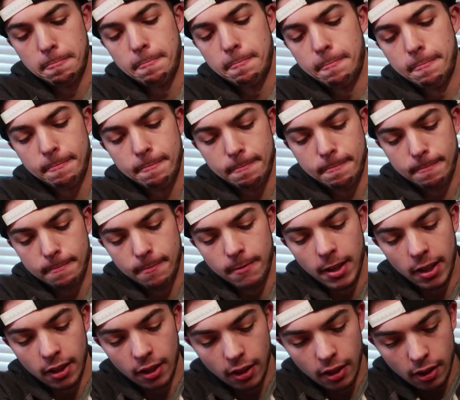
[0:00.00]
if
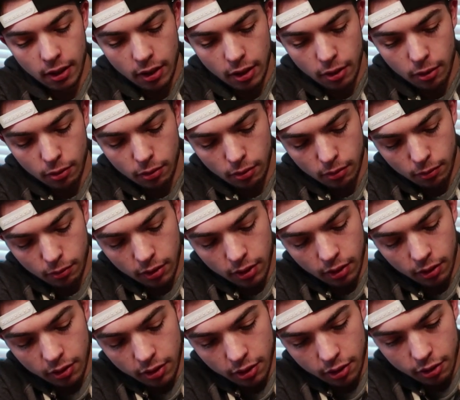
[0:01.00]
I can get it out
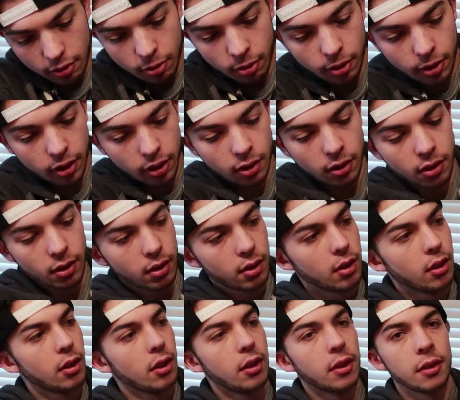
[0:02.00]
without destroying it.
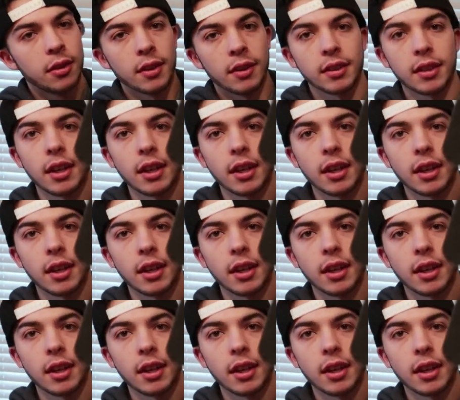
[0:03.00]
This